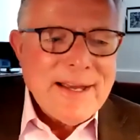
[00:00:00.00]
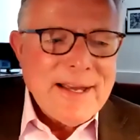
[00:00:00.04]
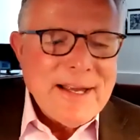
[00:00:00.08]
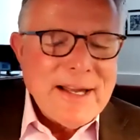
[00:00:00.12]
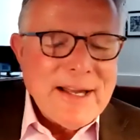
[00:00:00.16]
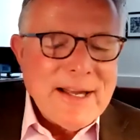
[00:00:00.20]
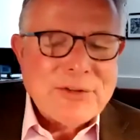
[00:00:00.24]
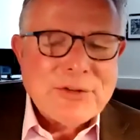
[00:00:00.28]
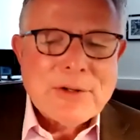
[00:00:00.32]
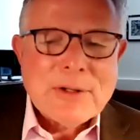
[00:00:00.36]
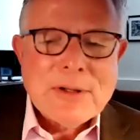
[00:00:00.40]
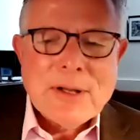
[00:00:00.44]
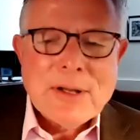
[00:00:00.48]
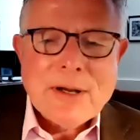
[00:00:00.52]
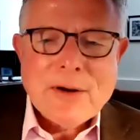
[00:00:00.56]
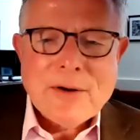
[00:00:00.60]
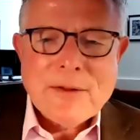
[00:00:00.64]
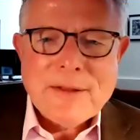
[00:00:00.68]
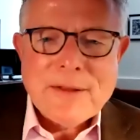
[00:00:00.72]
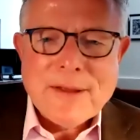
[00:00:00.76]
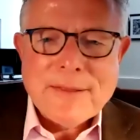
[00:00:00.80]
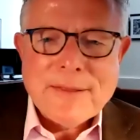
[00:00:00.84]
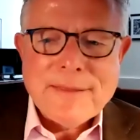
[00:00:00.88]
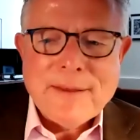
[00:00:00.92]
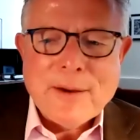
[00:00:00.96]
it's clear
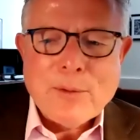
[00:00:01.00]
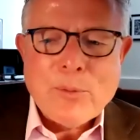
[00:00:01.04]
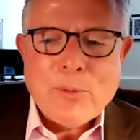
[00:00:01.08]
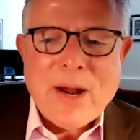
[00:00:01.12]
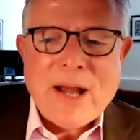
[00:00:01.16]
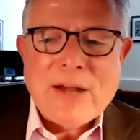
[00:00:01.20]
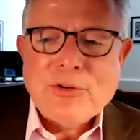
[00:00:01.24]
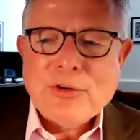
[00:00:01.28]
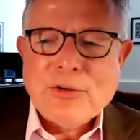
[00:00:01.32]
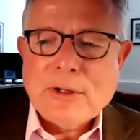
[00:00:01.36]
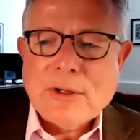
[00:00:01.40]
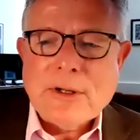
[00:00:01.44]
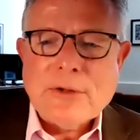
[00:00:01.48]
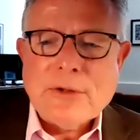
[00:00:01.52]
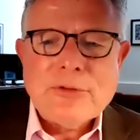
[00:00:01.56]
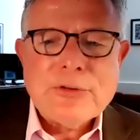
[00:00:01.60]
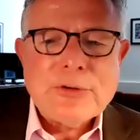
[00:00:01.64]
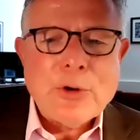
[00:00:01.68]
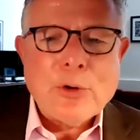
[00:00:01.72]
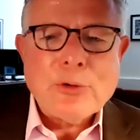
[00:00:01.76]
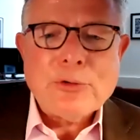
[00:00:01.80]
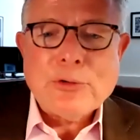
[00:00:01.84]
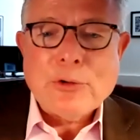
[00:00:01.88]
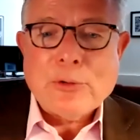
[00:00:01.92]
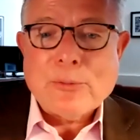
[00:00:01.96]
that the racial and
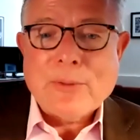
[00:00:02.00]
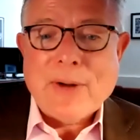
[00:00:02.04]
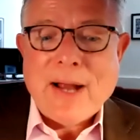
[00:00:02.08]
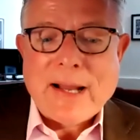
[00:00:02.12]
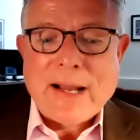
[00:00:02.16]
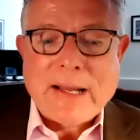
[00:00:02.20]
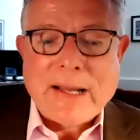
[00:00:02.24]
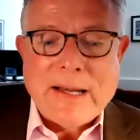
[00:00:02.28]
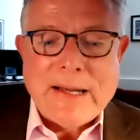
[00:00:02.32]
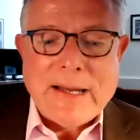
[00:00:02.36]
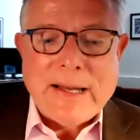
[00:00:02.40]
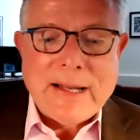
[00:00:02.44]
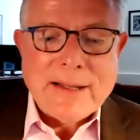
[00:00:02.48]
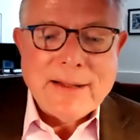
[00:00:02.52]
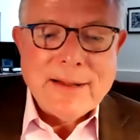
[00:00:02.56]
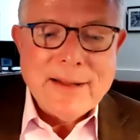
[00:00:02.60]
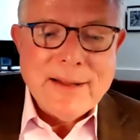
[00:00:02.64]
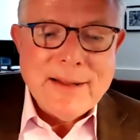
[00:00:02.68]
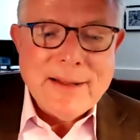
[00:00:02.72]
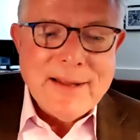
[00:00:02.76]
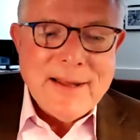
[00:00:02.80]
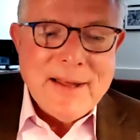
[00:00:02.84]
social reckoning